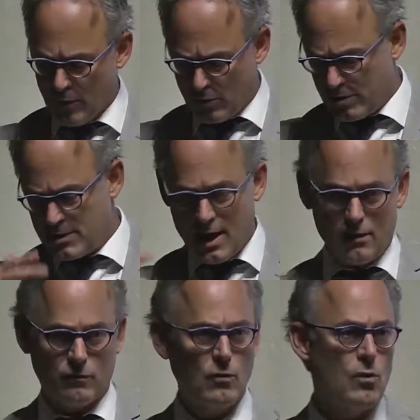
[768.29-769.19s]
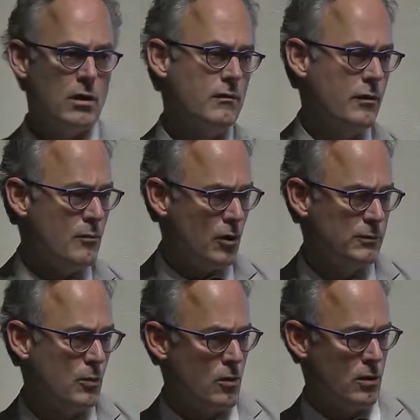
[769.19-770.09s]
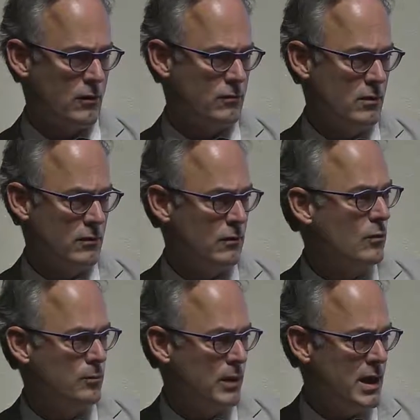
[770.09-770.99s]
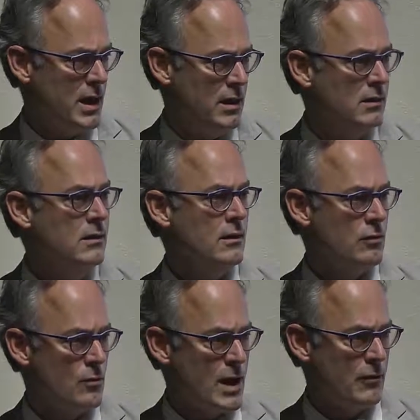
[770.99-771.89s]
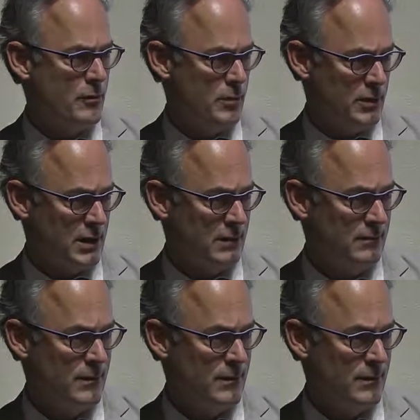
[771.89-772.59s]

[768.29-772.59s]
or to dance to one of the multiple orchestras that was playing throughout the building.